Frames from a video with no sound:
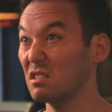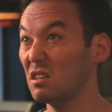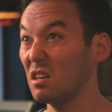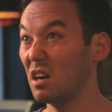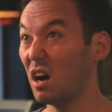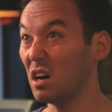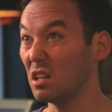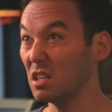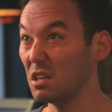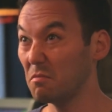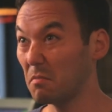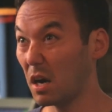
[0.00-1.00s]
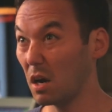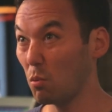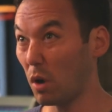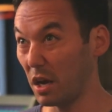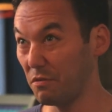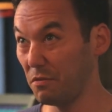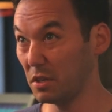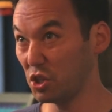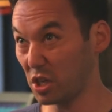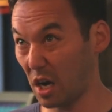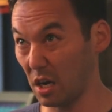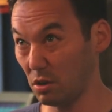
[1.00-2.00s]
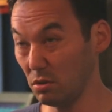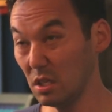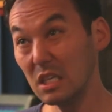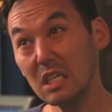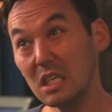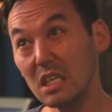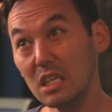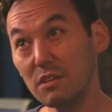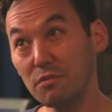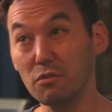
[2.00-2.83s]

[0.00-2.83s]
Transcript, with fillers: Nice. I'll leave my wife and child okay.